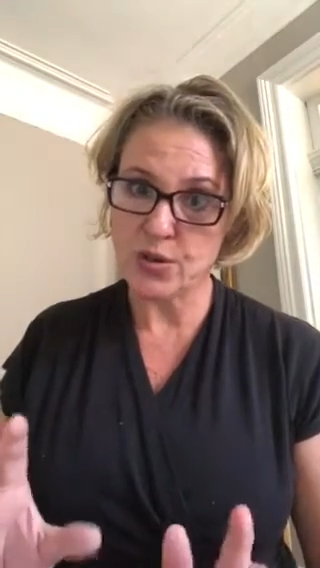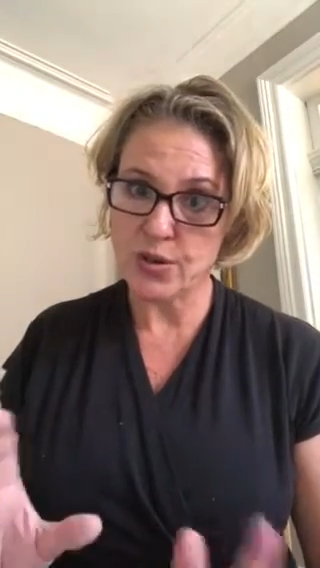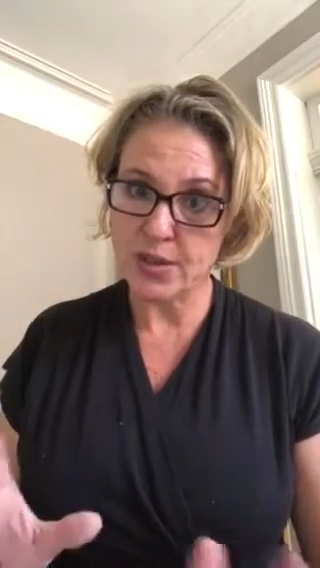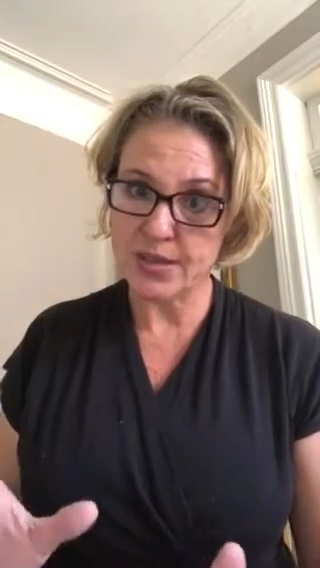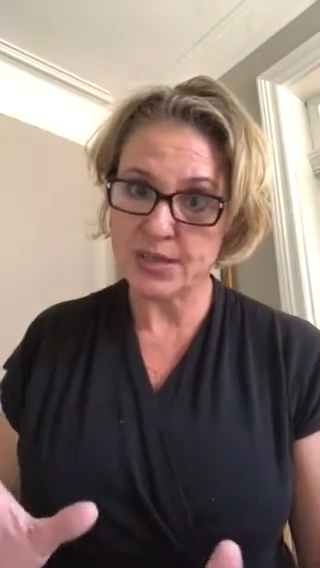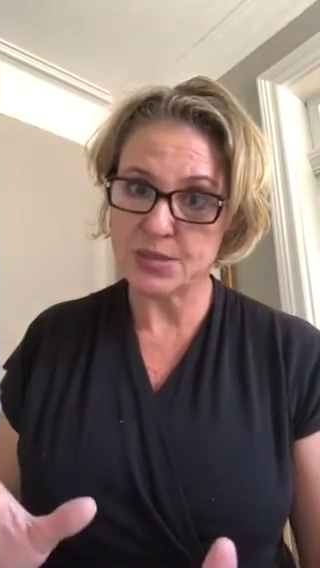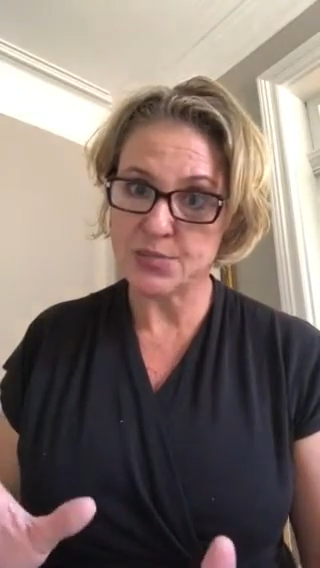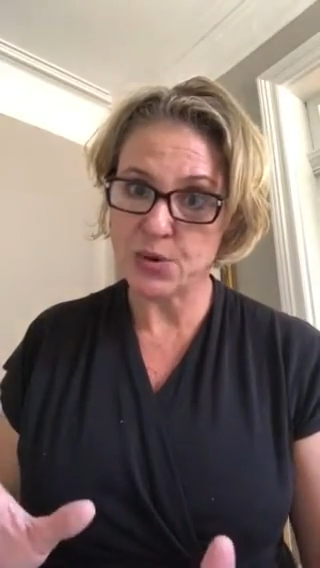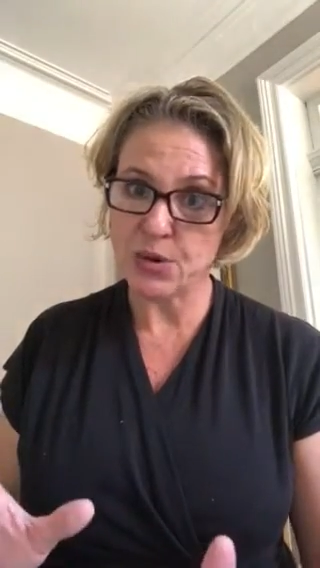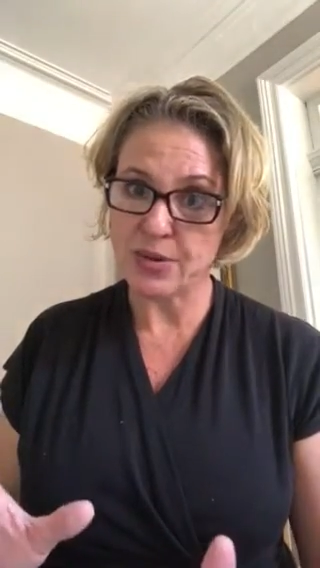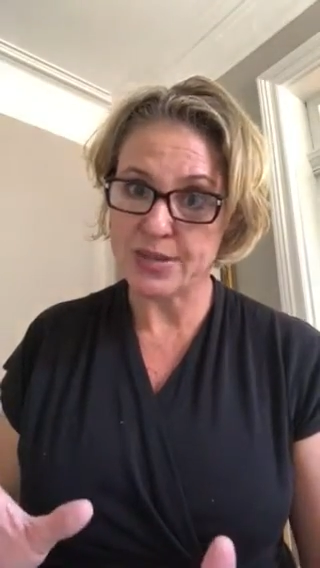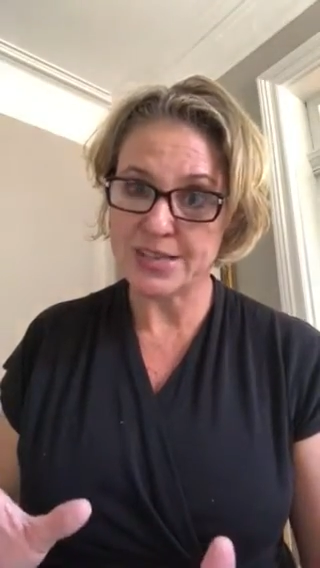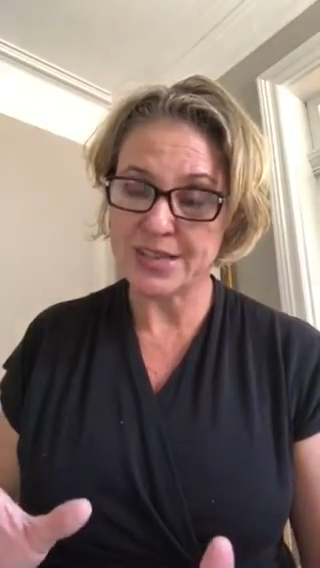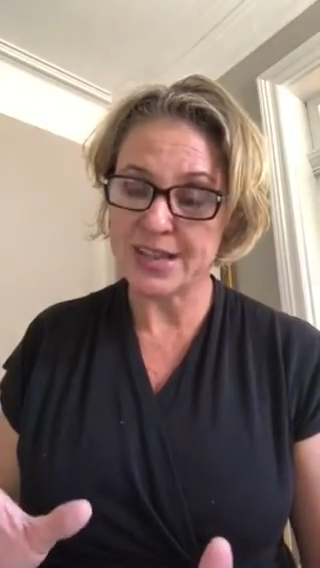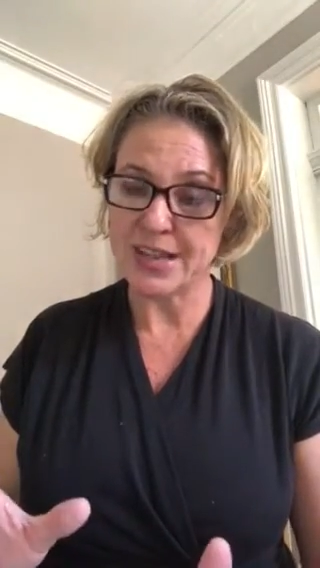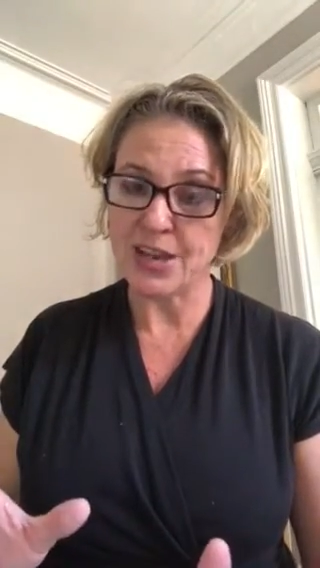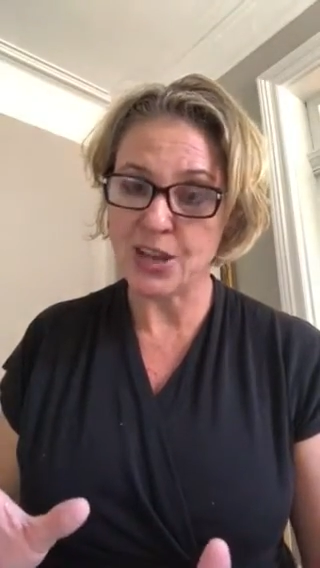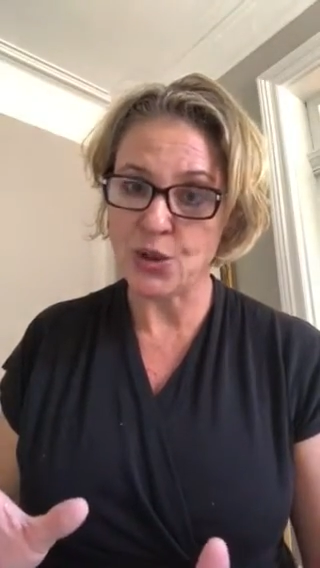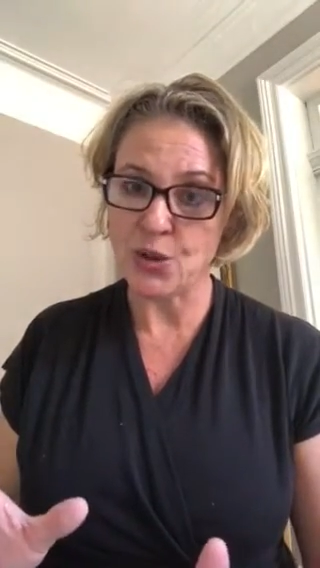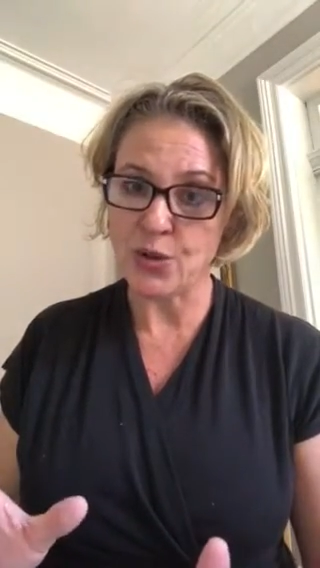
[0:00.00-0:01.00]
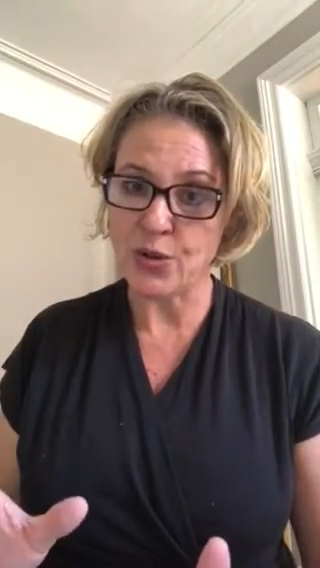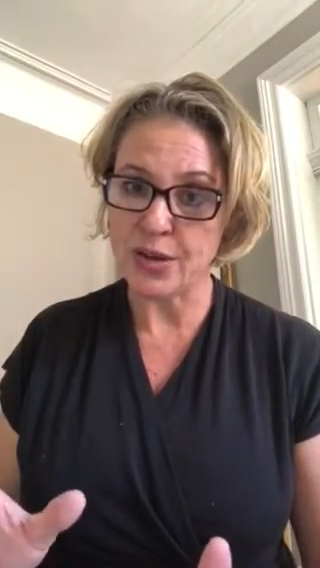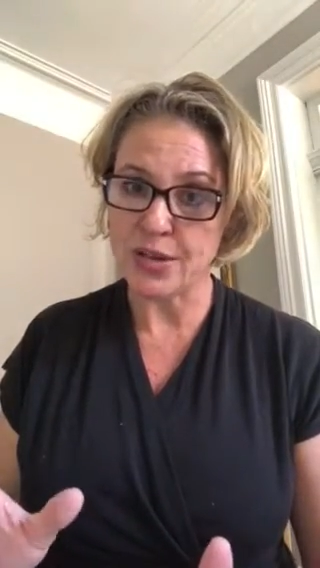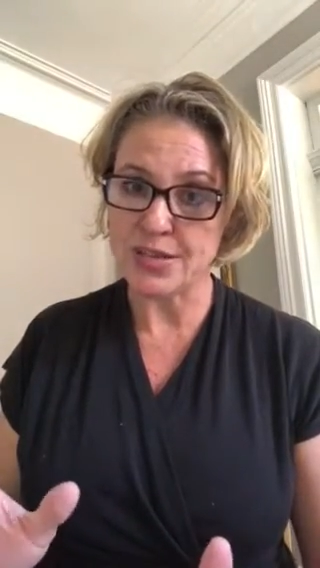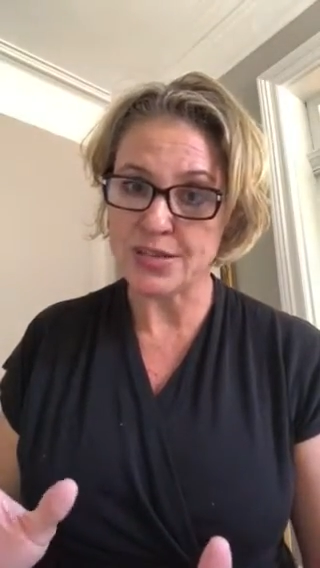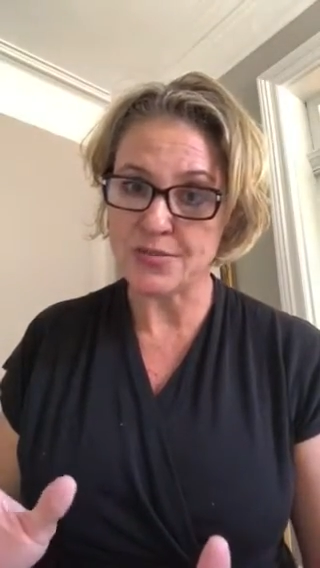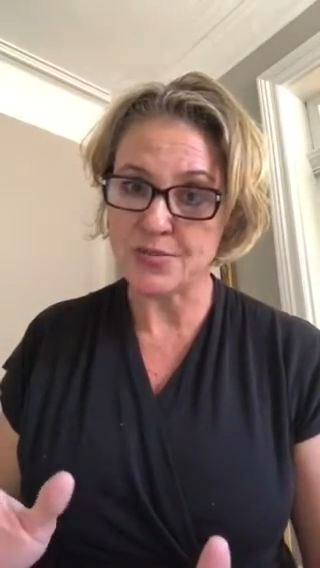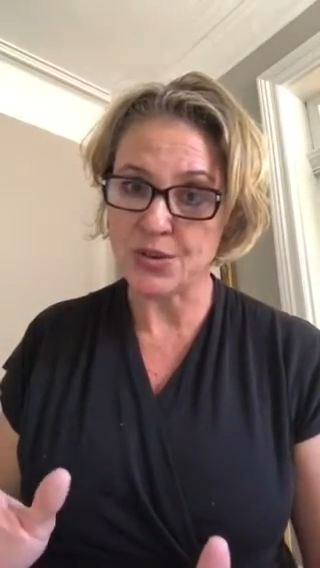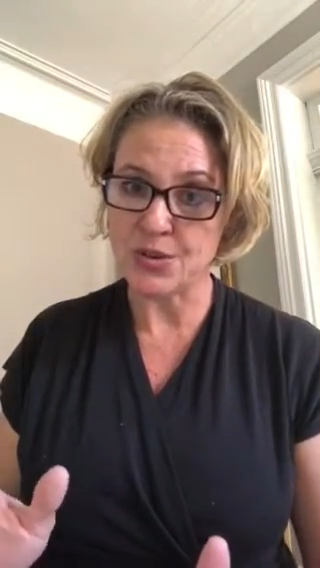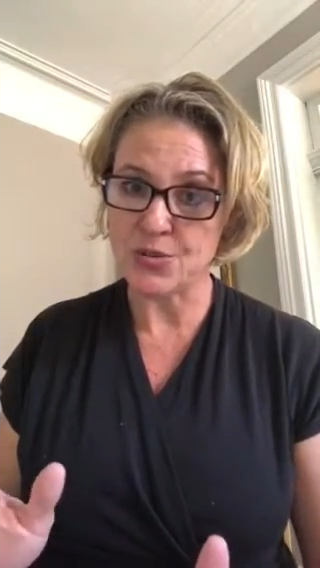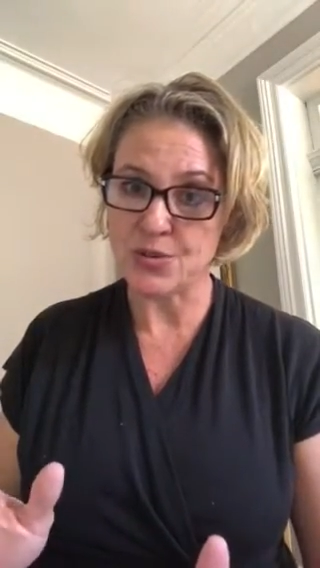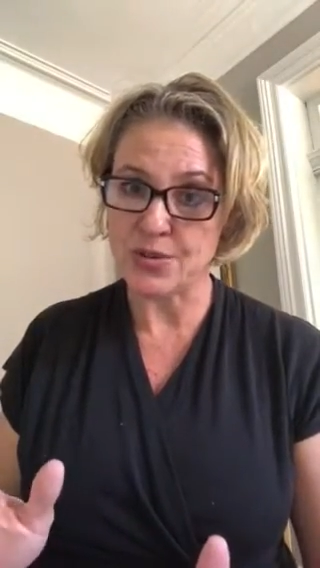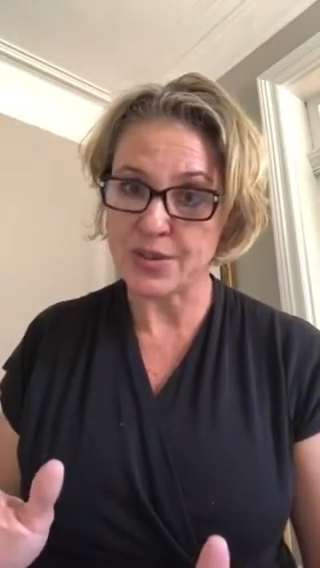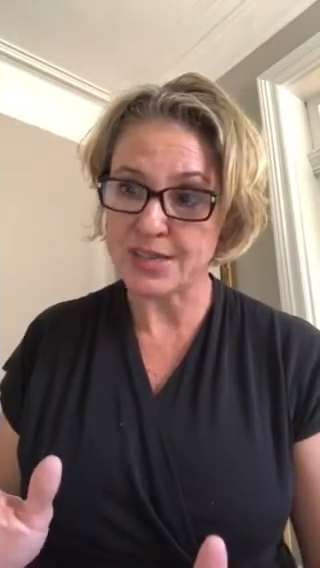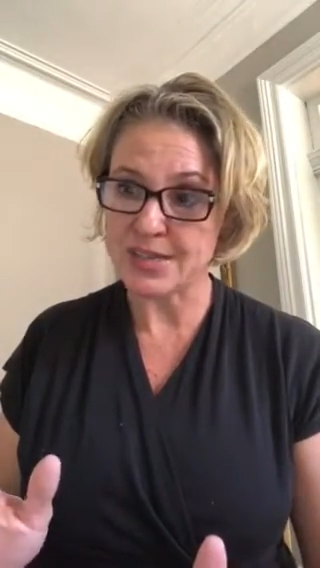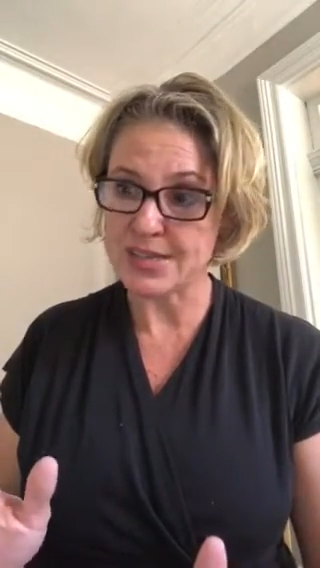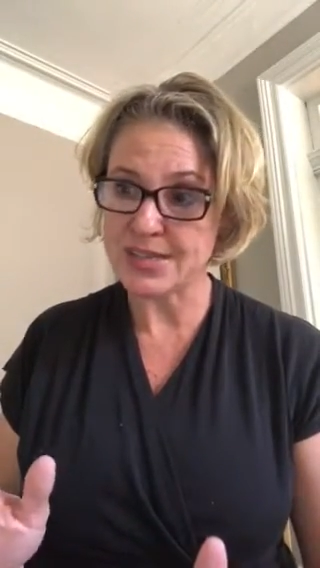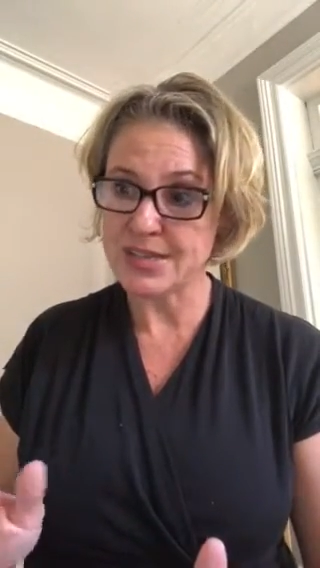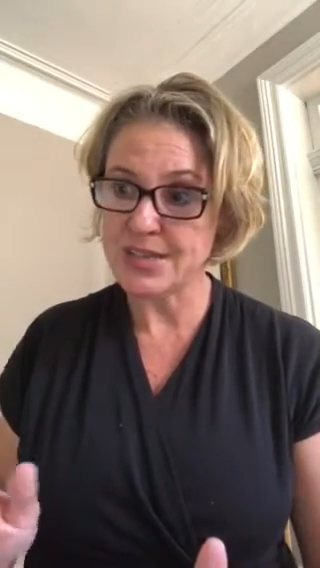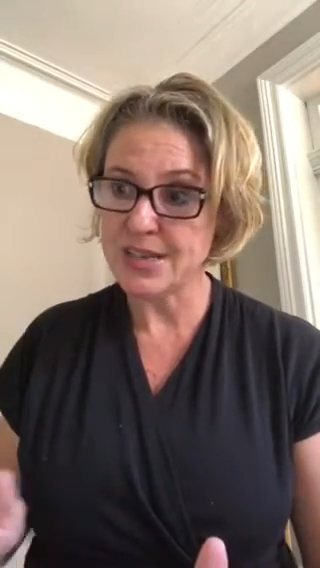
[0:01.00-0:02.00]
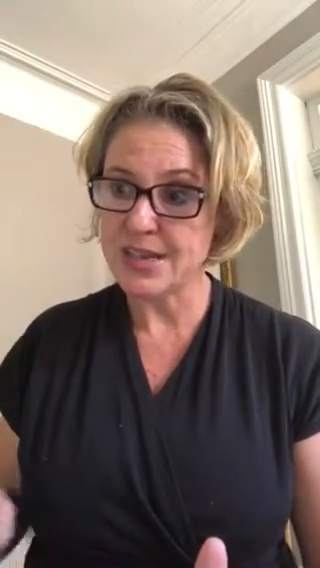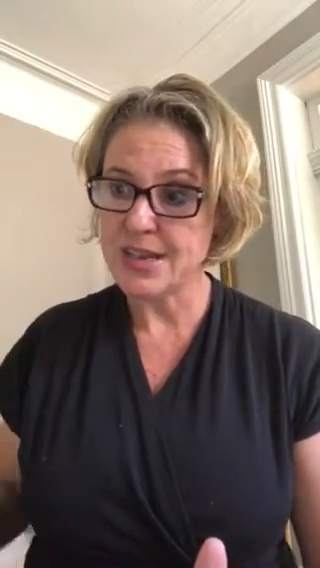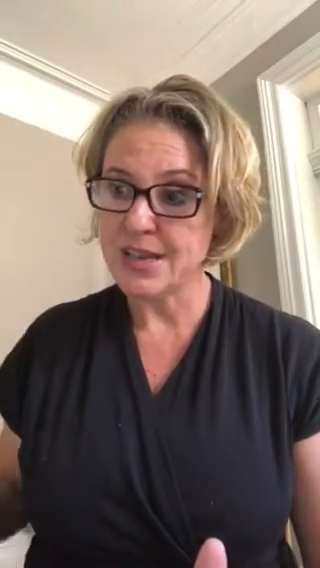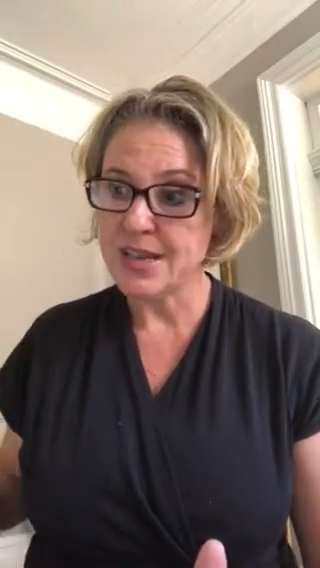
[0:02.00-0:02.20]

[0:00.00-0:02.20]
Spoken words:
experiencing any learning difficulties.